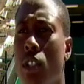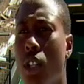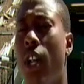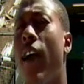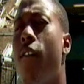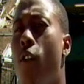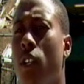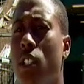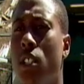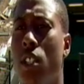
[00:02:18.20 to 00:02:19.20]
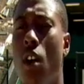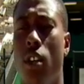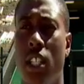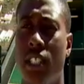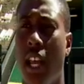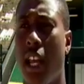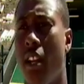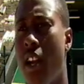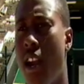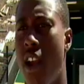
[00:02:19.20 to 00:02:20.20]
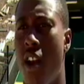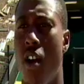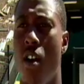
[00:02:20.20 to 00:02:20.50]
So that forces the secondary and the